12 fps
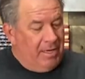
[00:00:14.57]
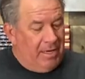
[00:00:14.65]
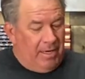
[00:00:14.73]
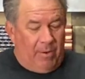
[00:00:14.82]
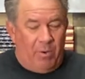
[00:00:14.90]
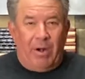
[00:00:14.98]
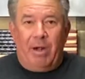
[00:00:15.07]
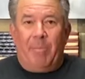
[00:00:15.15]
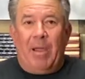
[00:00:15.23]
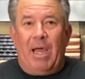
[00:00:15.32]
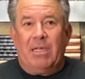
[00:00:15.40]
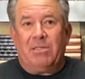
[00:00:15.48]
And I wanted to
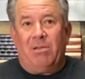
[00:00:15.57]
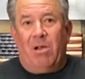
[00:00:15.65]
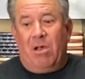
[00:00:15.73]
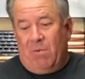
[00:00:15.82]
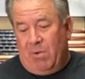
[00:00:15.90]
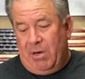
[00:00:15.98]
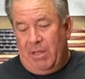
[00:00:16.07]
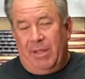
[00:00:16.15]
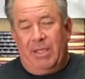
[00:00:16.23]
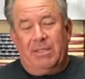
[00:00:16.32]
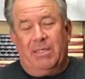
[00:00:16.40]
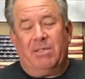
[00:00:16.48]
pass along one of the
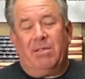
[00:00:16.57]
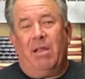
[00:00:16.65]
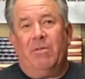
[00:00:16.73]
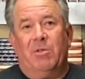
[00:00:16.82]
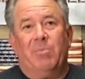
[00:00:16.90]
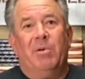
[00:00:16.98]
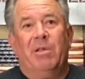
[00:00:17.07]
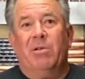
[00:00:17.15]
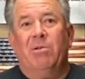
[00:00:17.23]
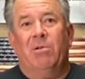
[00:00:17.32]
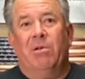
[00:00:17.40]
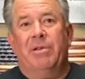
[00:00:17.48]
things I saw that was pretty
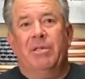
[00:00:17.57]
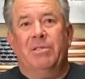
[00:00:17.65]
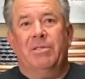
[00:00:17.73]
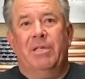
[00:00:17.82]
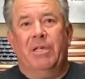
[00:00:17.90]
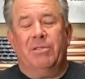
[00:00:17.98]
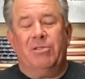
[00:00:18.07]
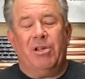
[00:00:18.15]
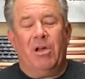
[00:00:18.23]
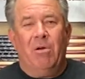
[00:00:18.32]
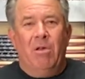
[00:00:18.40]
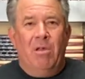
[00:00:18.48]
cool on his deal.
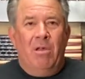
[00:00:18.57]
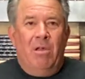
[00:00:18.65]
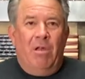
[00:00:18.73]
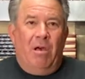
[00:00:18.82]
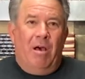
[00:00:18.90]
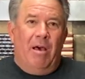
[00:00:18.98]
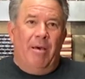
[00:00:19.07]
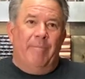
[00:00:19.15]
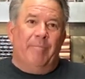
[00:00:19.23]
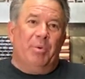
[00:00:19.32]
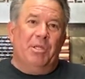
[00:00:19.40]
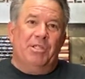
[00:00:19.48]
So
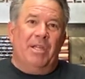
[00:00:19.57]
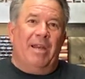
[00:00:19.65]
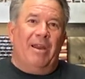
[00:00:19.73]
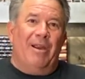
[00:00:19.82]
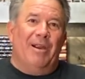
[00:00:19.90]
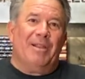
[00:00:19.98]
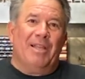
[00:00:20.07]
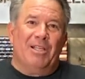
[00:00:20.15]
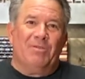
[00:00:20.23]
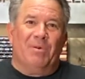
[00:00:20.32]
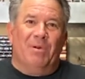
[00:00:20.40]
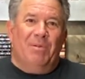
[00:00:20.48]
appreciate Erik.
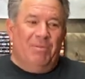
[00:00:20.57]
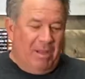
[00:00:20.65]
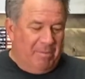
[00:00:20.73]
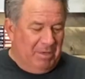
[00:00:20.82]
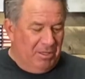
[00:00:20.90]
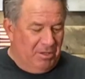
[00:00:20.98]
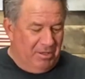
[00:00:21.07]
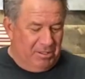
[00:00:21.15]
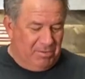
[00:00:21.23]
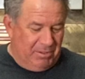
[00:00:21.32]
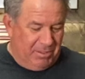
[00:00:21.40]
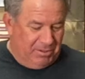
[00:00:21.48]
Thanks for letting me do
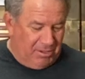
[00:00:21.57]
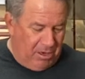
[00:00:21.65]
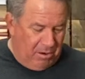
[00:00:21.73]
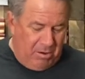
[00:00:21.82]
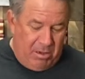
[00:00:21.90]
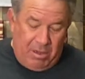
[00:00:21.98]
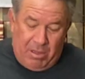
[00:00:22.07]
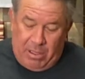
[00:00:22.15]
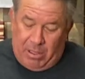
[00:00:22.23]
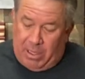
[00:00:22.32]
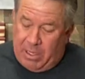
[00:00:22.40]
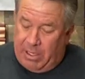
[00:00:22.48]
this one. So
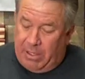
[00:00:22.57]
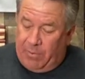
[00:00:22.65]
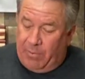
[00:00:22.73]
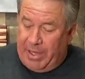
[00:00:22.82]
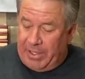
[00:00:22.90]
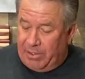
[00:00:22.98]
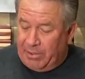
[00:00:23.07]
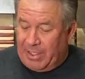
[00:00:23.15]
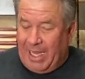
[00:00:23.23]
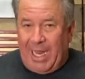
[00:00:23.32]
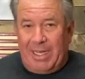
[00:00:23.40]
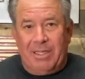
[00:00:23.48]
regular
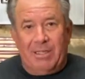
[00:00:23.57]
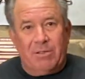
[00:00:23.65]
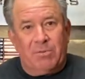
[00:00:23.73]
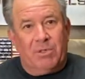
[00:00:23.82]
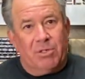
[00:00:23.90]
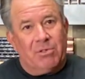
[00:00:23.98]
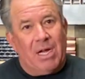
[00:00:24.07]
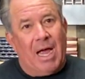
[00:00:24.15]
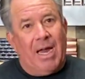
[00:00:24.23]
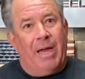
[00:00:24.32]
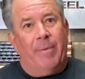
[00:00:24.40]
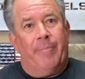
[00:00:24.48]
ganyons, when you
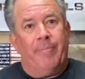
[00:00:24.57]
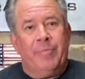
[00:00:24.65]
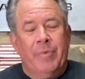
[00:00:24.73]
tie them